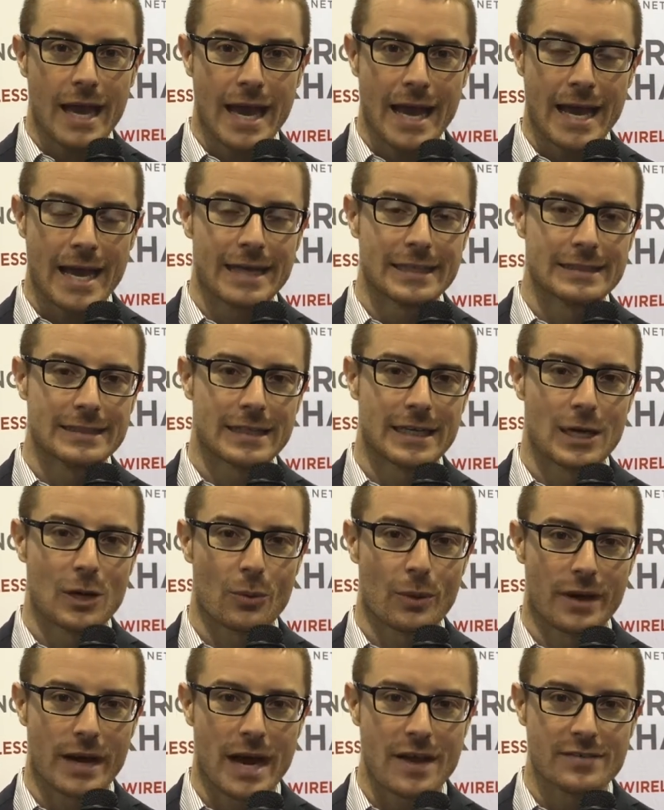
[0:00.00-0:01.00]
And
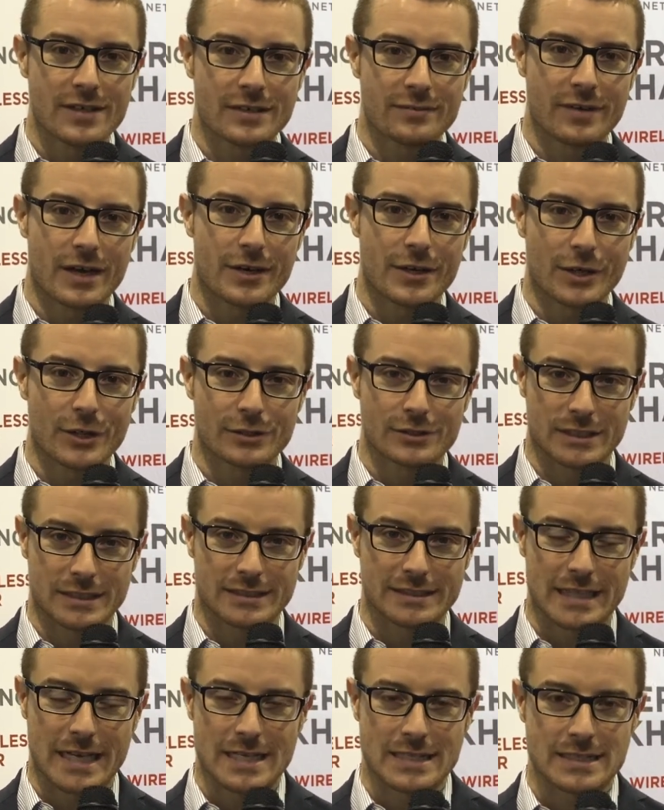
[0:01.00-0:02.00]
uh, we're having very good
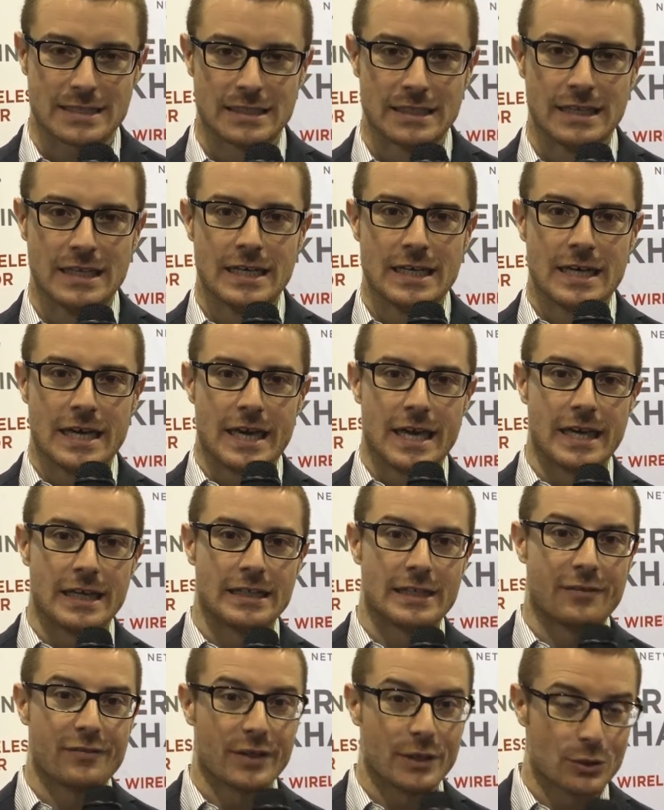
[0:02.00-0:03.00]
success
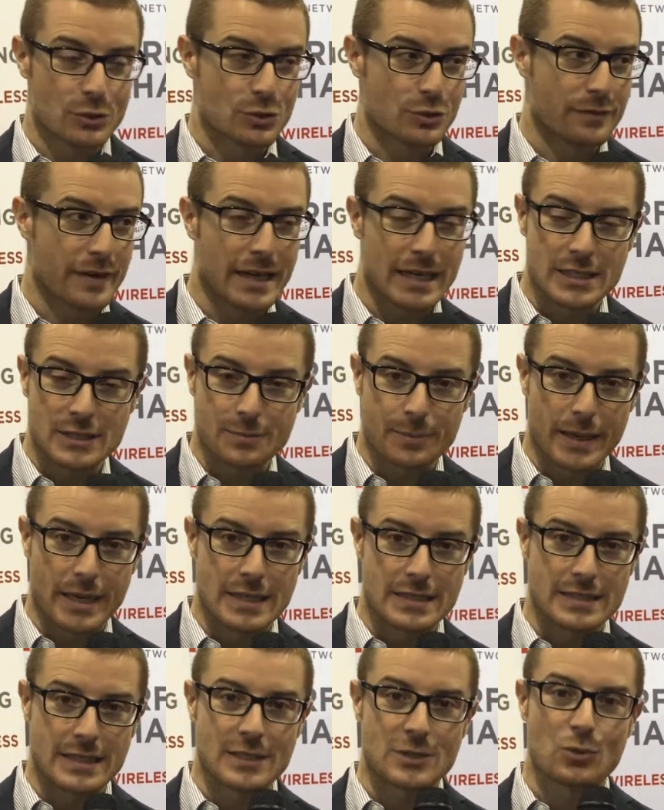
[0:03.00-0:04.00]
in the video surveillance
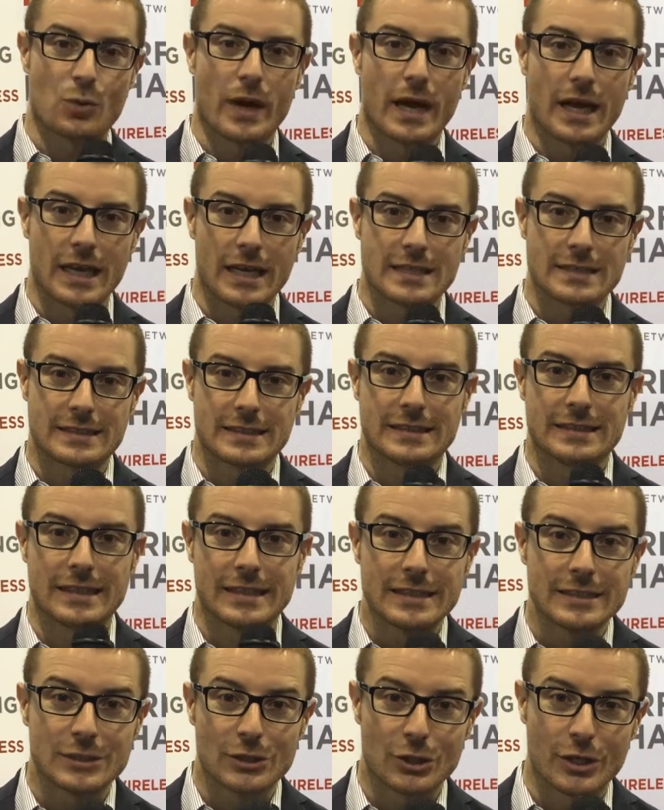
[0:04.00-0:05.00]
space as well as in
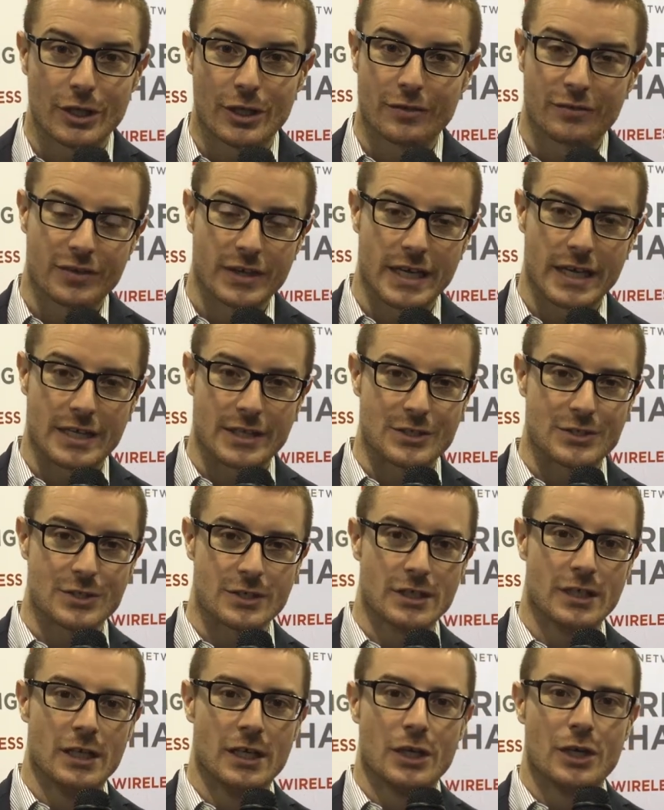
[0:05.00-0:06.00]
the Internet of
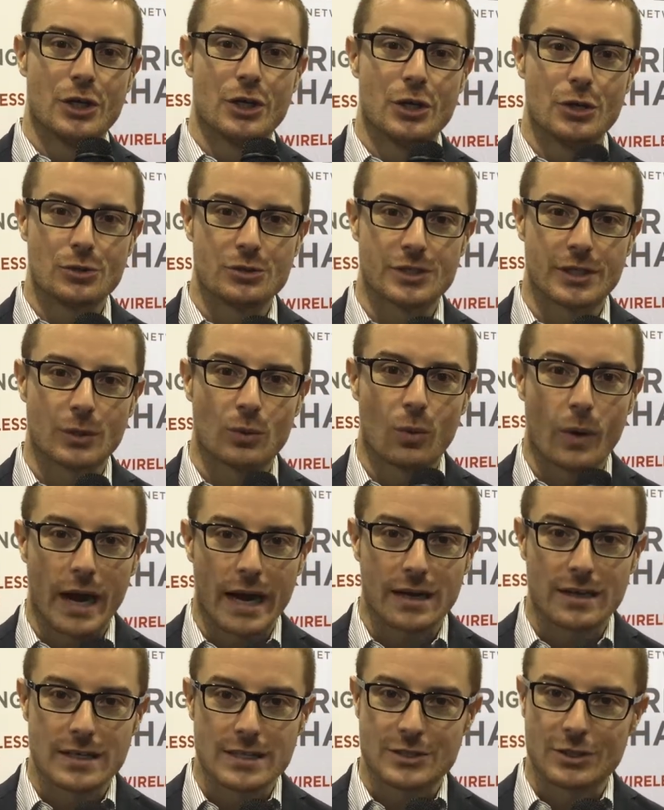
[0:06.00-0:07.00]
Things using
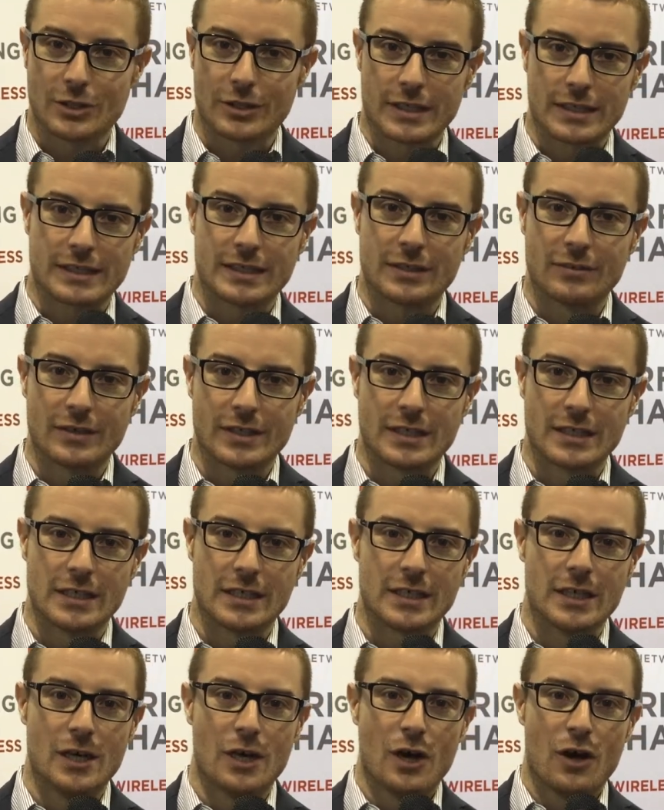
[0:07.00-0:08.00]
wireless
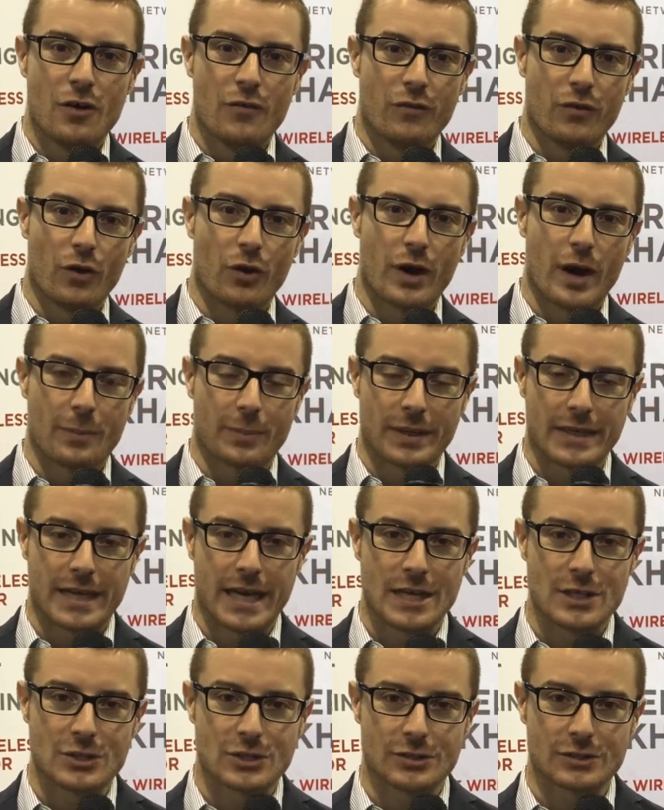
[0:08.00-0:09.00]
connectivity for
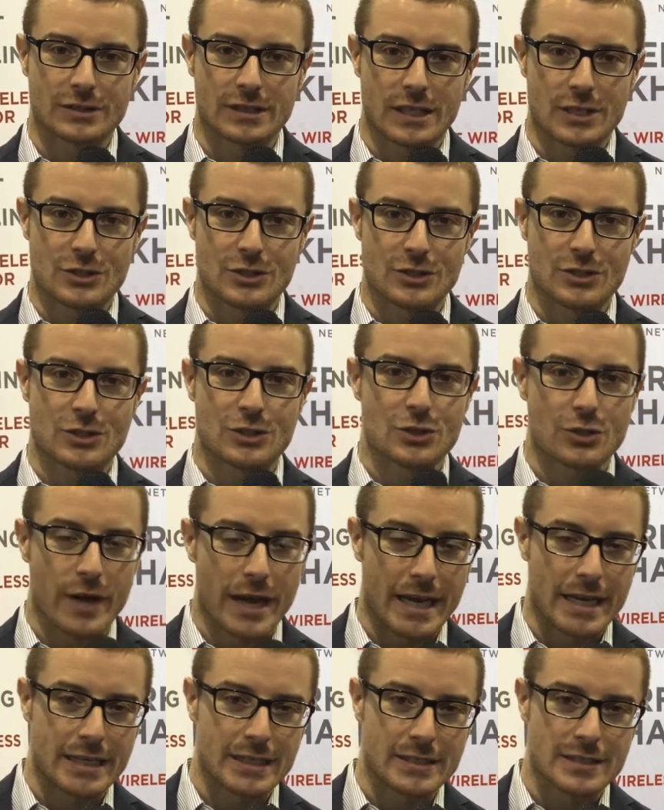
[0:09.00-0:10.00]
applications such as
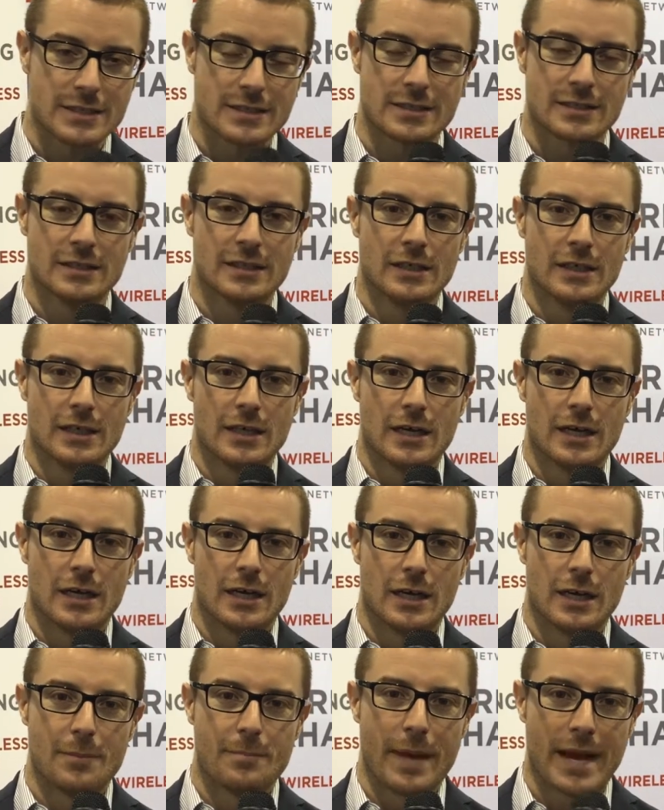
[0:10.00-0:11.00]
trains,
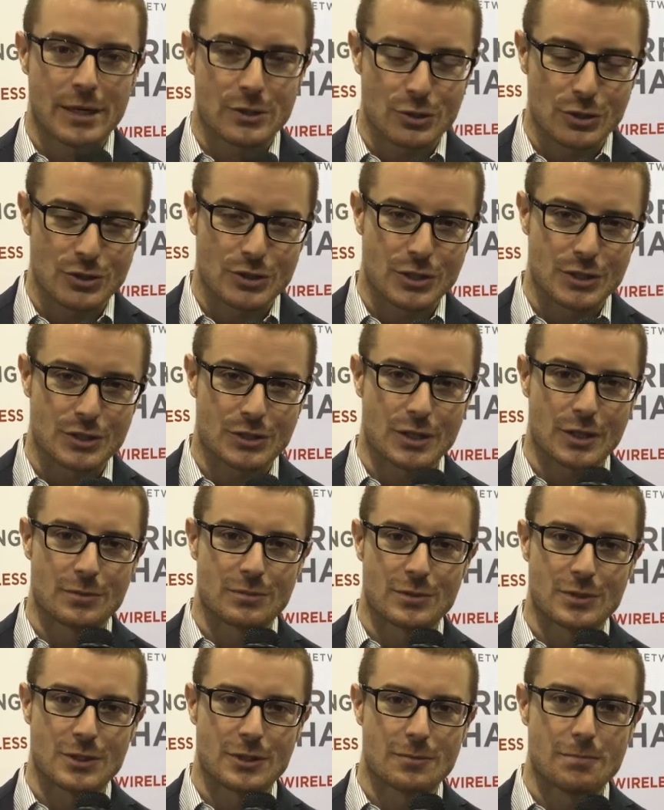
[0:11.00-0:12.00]
uh, metro
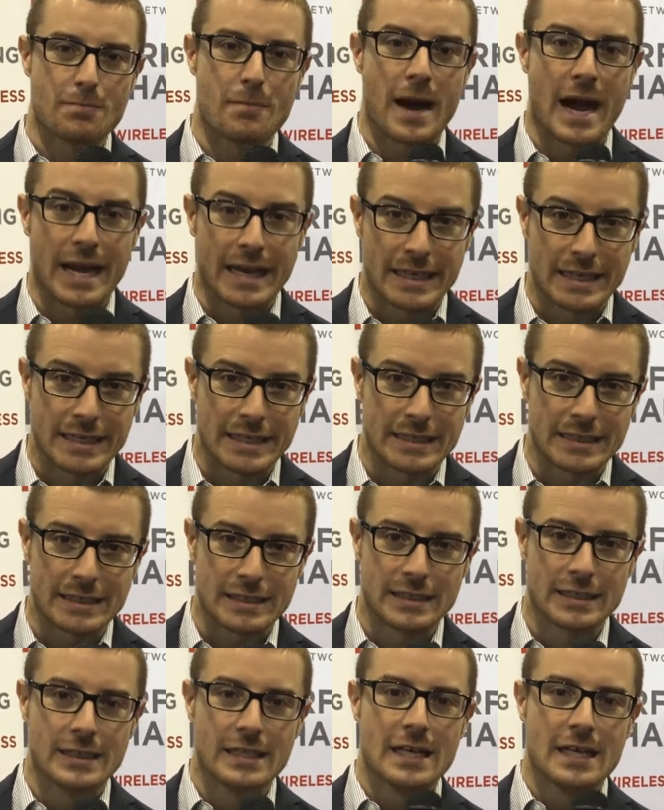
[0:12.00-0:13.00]
systems, mining,